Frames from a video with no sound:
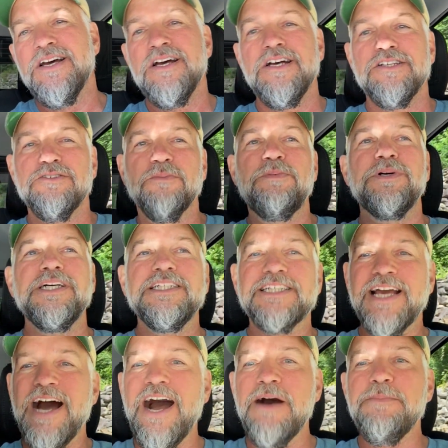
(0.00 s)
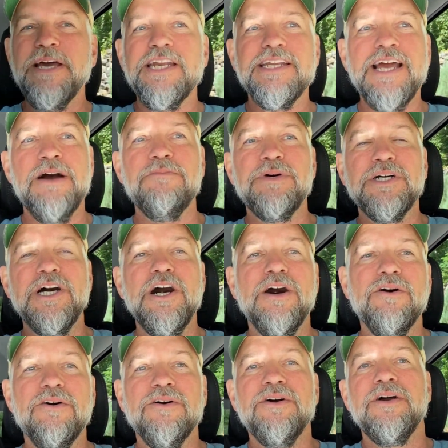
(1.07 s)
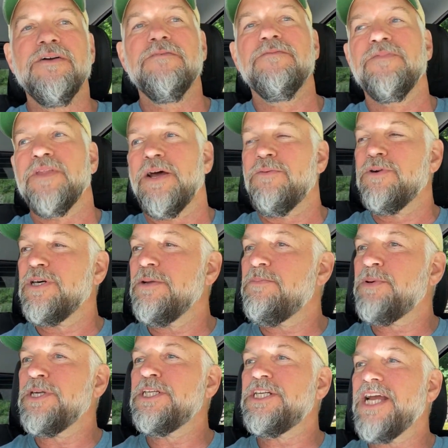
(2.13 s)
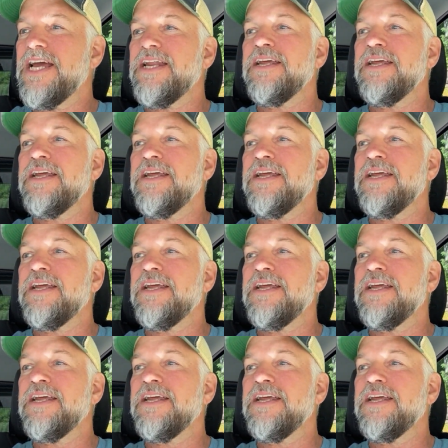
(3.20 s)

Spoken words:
So please comment down below. I'd really appreciate